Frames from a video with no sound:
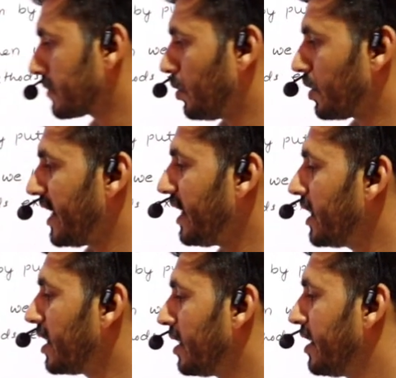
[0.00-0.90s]

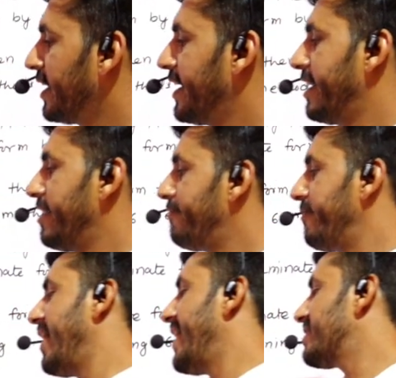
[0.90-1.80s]
Okay, if
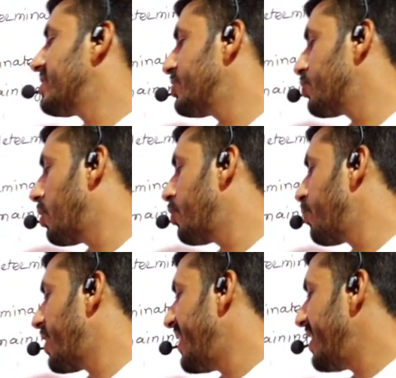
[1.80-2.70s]
x is equal
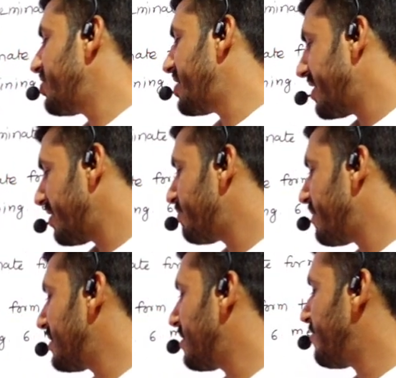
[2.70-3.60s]
to a,
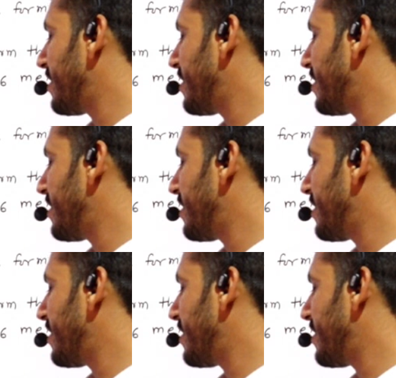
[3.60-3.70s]
satisfy the